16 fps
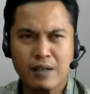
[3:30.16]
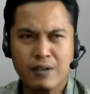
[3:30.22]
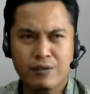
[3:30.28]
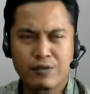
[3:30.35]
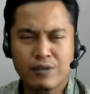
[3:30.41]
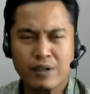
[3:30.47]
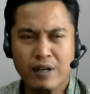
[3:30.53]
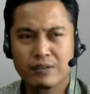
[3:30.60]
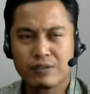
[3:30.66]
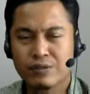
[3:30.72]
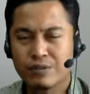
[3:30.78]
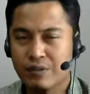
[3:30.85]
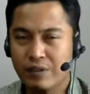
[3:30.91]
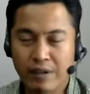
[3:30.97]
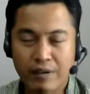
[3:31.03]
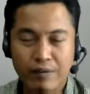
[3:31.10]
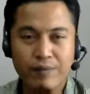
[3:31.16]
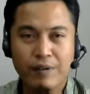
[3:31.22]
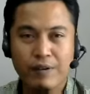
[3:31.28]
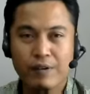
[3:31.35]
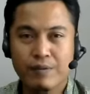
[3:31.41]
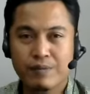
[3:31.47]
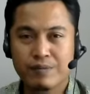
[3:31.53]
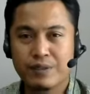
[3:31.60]
you try to
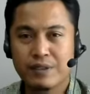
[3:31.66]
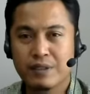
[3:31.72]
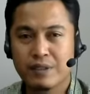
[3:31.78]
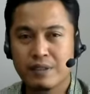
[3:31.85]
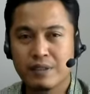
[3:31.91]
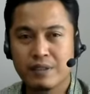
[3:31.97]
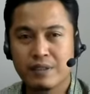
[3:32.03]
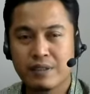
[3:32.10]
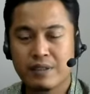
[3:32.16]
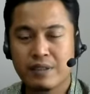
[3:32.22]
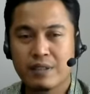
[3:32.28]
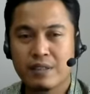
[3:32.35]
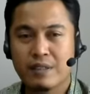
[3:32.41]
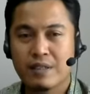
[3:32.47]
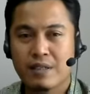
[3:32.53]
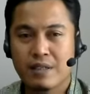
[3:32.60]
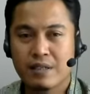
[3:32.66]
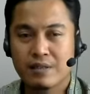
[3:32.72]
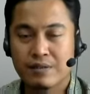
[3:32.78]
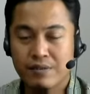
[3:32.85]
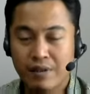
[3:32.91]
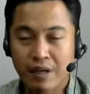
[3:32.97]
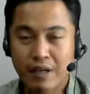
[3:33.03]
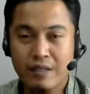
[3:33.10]
develop the
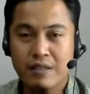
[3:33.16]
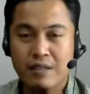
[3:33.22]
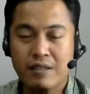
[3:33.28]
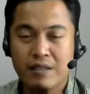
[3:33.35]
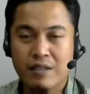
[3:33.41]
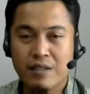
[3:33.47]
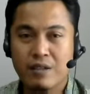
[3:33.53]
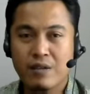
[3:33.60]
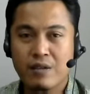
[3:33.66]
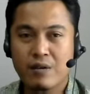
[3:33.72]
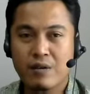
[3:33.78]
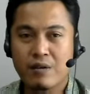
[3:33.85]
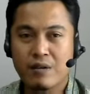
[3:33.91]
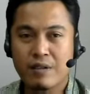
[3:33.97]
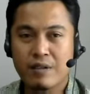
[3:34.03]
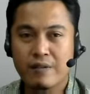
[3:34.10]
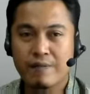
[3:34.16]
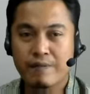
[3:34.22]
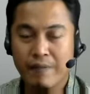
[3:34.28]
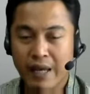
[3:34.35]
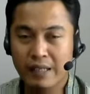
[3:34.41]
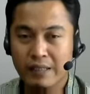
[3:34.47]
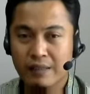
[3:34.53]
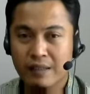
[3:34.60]
strategy or
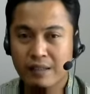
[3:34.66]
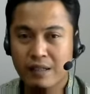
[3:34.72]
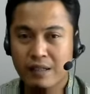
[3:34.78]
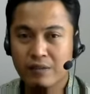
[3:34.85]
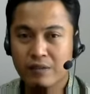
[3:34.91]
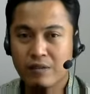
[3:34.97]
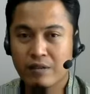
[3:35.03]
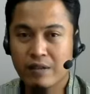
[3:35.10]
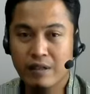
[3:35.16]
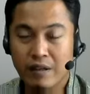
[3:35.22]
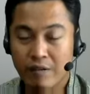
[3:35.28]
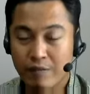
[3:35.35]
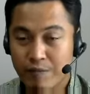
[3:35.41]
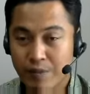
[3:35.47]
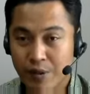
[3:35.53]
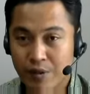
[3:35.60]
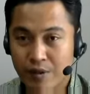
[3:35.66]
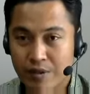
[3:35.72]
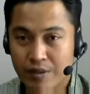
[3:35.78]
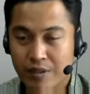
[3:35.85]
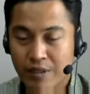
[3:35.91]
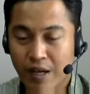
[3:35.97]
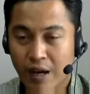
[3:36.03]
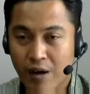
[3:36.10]
the method or the
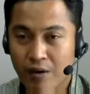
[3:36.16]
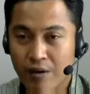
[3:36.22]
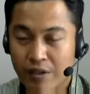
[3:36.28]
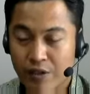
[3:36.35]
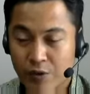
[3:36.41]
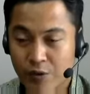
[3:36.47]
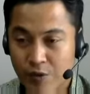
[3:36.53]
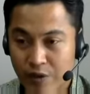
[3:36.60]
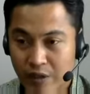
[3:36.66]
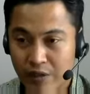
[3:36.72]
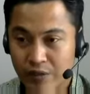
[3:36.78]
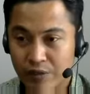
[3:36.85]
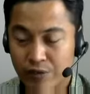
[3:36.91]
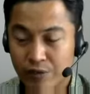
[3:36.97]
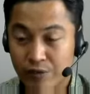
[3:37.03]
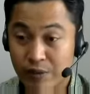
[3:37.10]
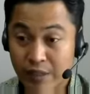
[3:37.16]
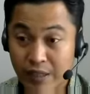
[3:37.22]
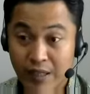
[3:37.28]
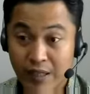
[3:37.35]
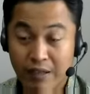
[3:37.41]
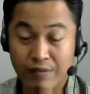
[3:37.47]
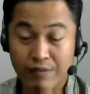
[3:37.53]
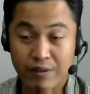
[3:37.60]
approach, how that you're going to
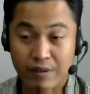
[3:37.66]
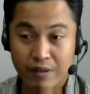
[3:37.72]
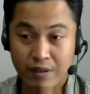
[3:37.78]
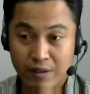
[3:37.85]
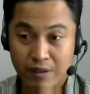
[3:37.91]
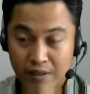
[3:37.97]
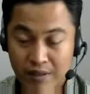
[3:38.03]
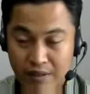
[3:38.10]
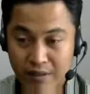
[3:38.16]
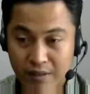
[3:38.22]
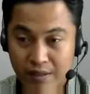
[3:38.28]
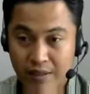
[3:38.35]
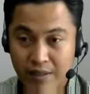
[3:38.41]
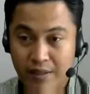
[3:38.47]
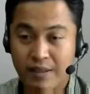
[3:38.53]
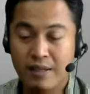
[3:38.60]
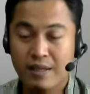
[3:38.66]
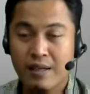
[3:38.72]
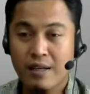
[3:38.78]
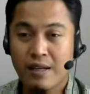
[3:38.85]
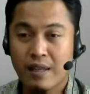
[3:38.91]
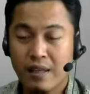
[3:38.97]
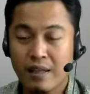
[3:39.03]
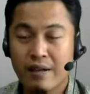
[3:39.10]
deliver the
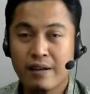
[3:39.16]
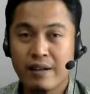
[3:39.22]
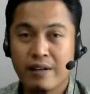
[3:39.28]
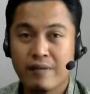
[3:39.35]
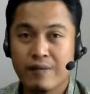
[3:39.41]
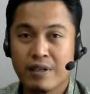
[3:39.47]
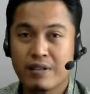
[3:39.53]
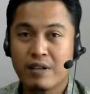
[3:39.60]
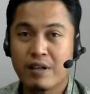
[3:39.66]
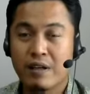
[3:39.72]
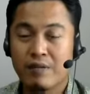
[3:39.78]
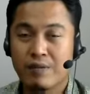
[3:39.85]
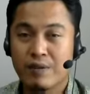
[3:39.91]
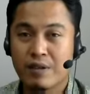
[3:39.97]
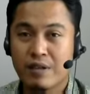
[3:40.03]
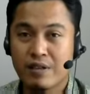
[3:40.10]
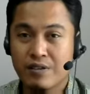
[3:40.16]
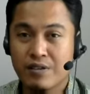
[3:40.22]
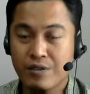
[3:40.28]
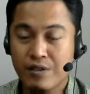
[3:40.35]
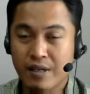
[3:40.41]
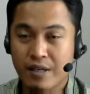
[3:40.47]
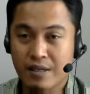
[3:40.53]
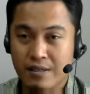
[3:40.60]
learning material for the
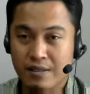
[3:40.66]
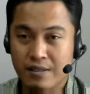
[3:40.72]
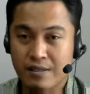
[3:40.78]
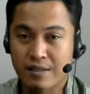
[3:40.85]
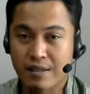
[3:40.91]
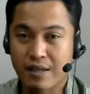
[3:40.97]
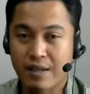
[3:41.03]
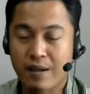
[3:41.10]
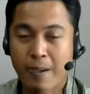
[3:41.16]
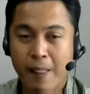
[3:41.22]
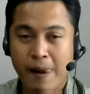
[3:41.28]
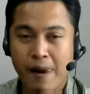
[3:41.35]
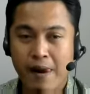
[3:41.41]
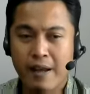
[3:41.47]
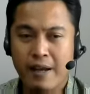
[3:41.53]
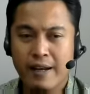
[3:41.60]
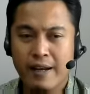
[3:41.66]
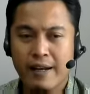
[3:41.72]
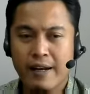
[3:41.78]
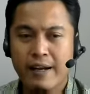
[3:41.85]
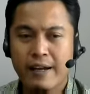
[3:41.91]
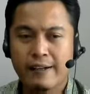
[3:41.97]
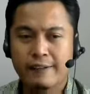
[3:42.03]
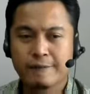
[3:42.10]
students, yeah.
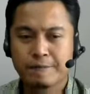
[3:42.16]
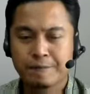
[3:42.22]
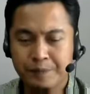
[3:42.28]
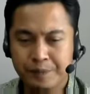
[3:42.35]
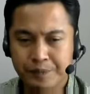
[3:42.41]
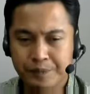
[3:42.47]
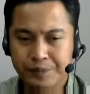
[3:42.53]
And then